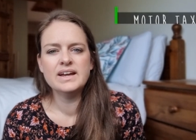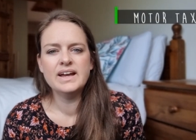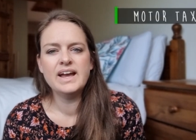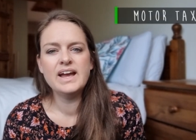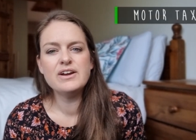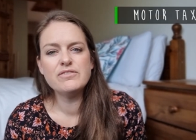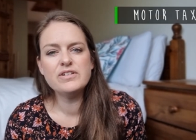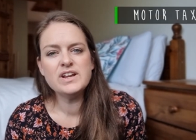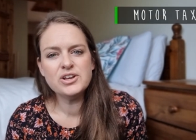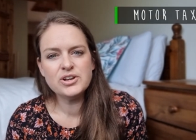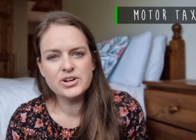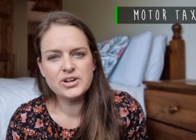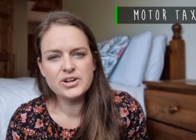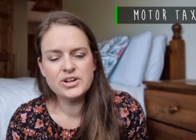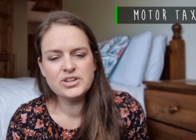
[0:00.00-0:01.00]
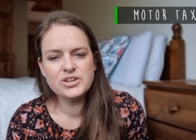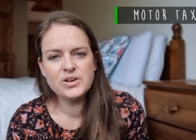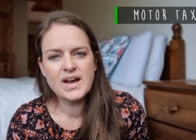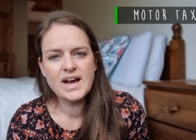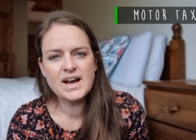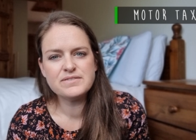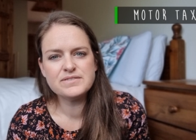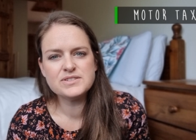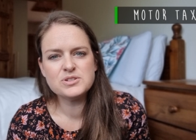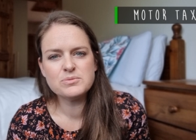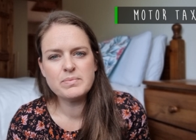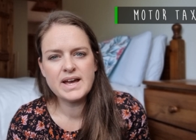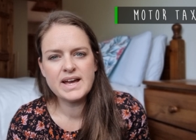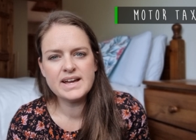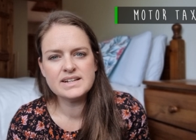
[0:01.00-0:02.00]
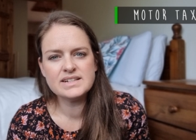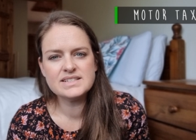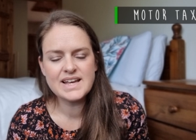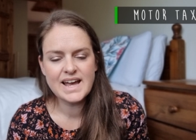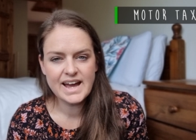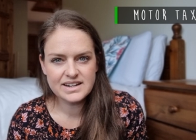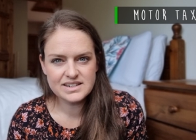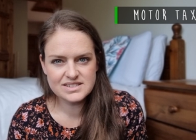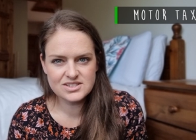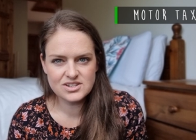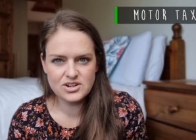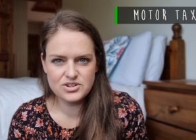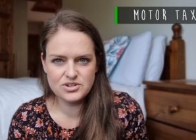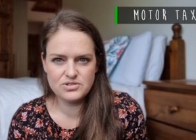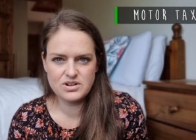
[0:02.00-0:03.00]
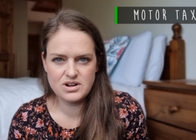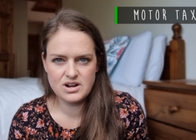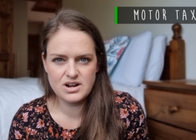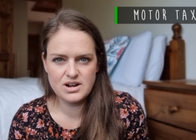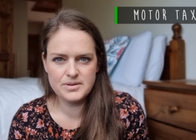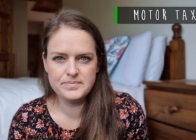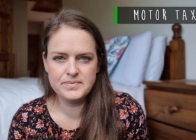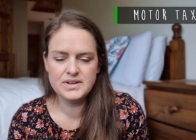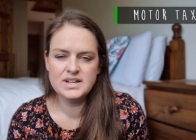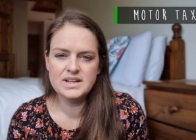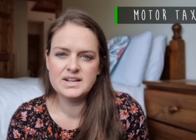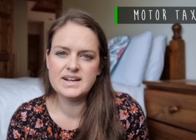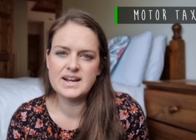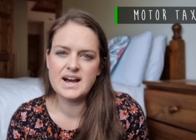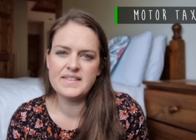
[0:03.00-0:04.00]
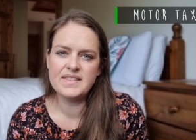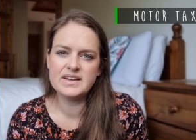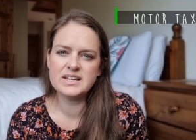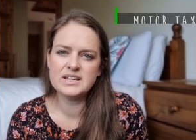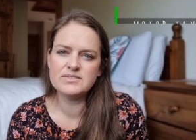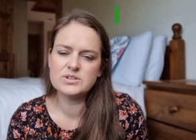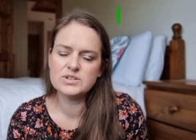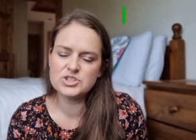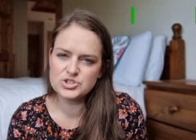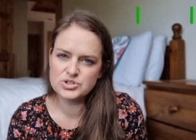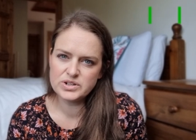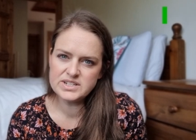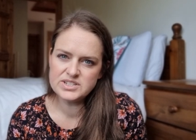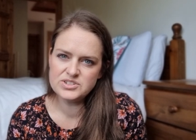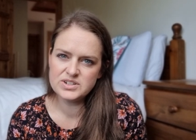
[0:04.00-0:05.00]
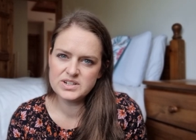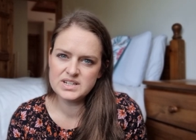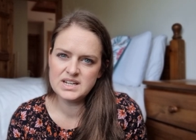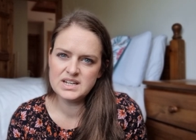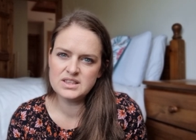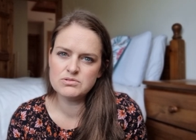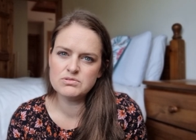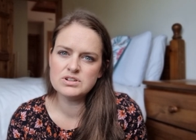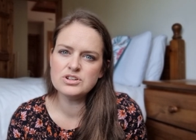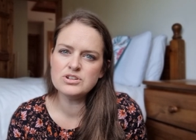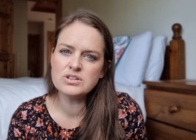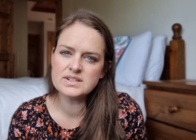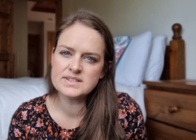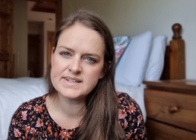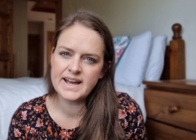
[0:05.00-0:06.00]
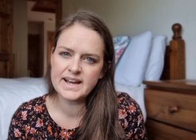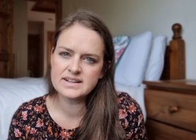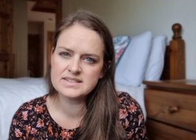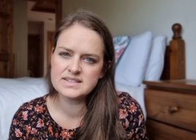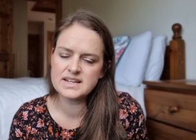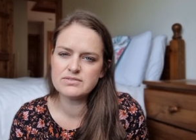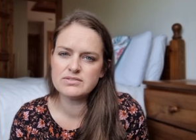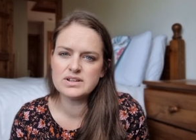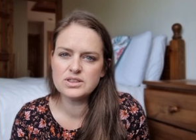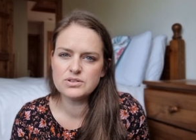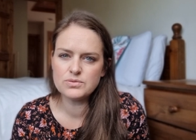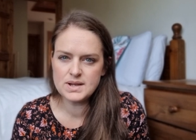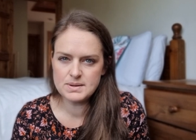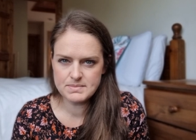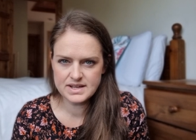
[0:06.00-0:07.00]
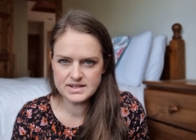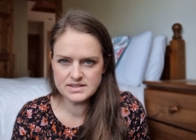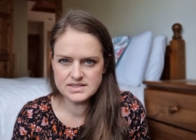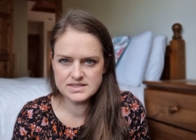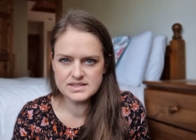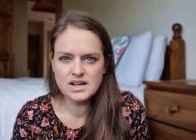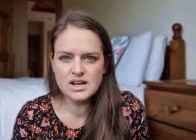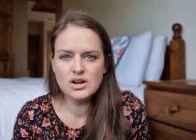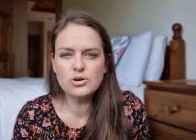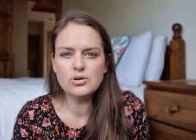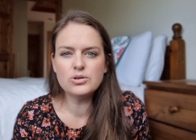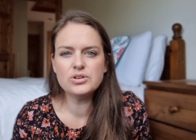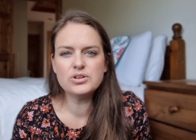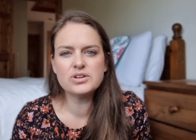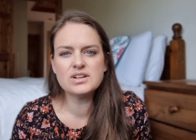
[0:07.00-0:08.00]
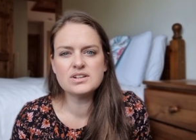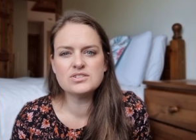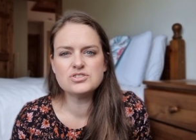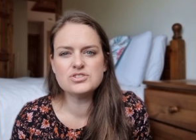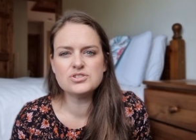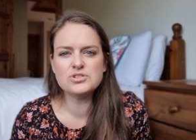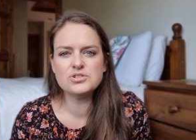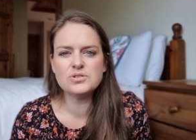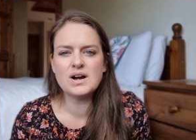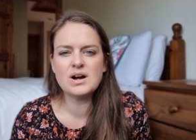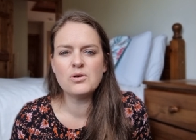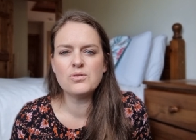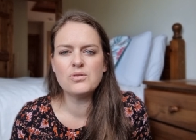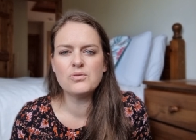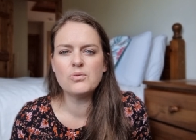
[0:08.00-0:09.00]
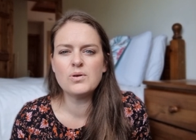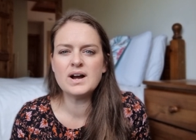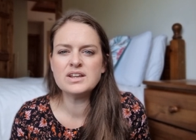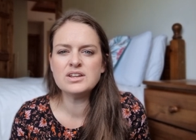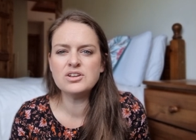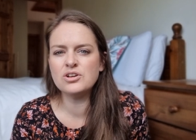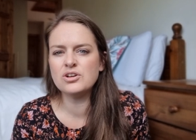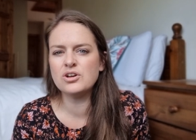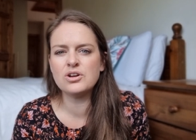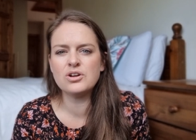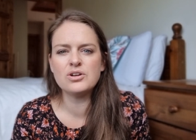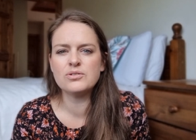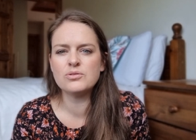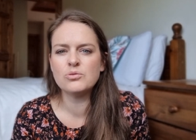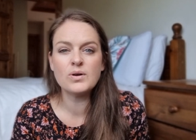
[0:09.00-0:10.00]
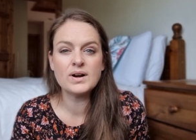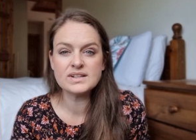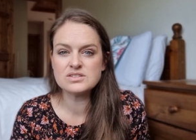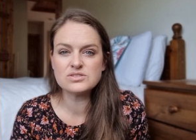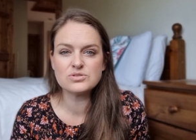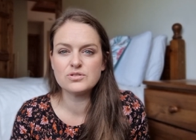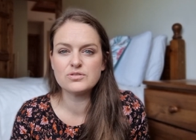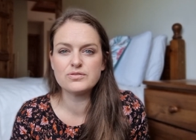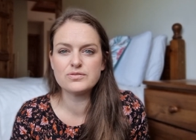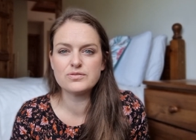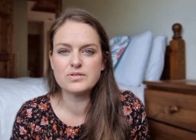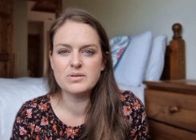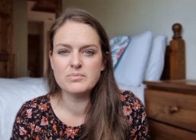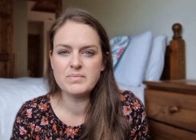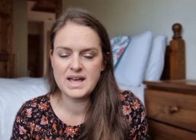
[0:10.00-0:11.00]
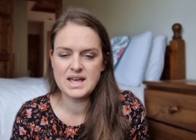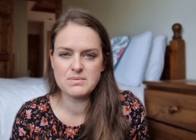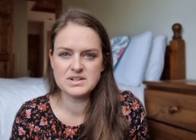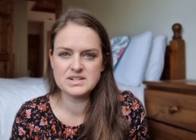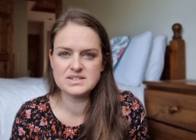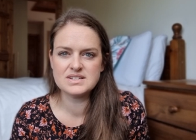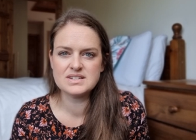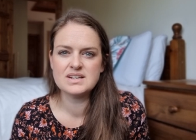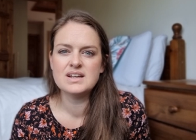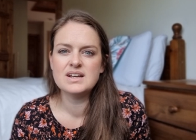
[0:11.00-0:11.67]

Every year you have to pay tax on your car. Now they give you a choice, you can either renew the tax every three months or you can do a one year once off payment.